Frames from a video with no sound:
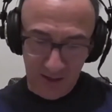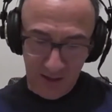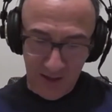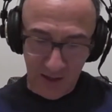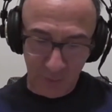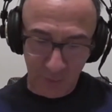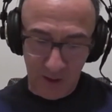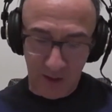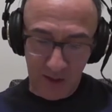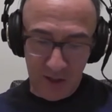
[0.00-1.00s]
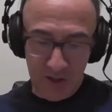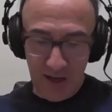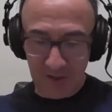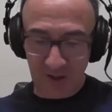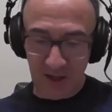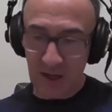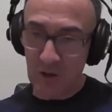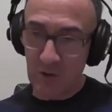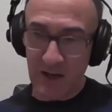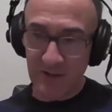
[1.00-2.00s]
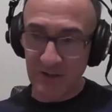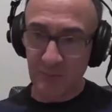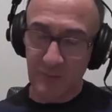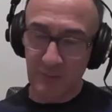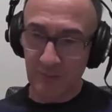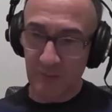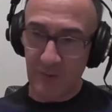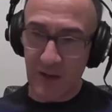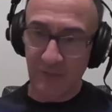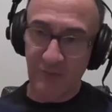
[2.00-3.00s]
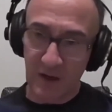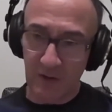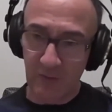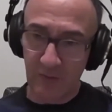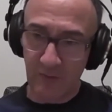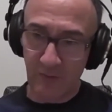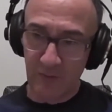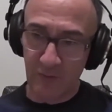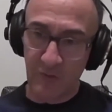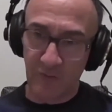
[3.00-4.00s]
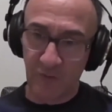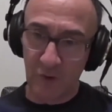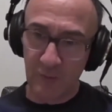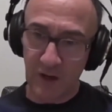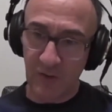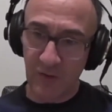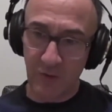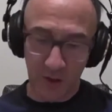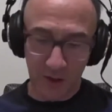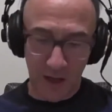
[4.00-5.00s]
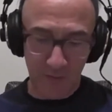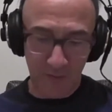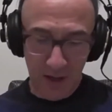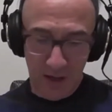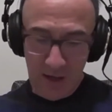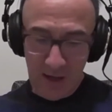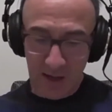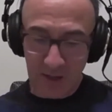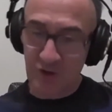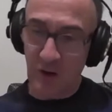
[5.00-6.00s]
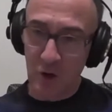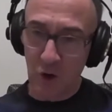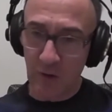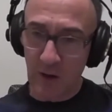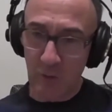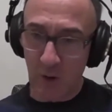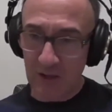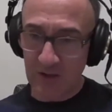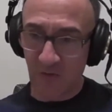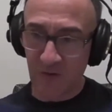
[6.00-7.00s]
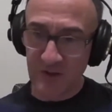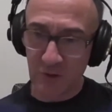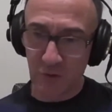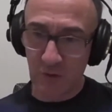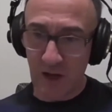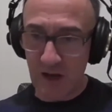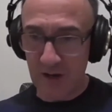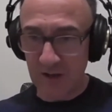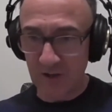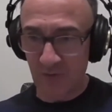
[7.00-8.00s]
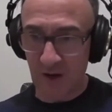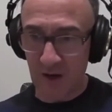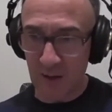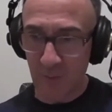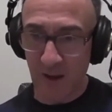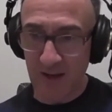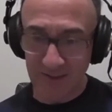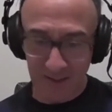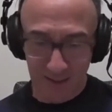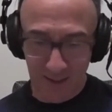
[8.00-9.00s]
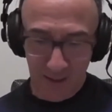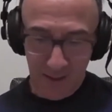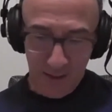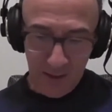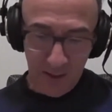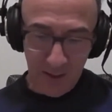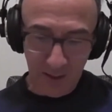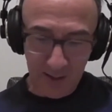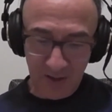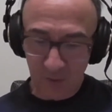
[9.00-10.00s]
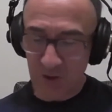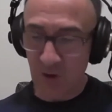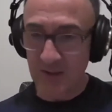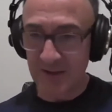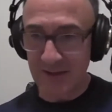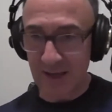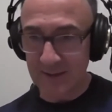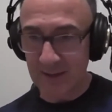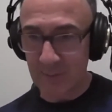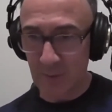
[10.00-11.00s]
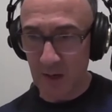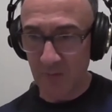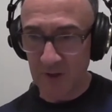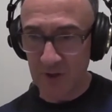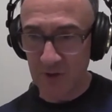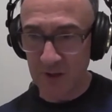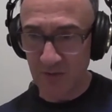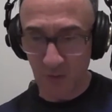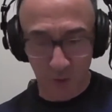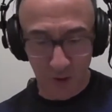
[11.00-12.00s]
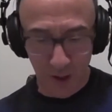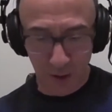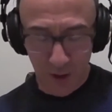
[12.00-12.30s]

And really, Nieto hasn't had the run of form that I thought he'd have. And Traore, while he's a physical guy and he's fairly pacey, and Leeds were trying to get him in this transfer window,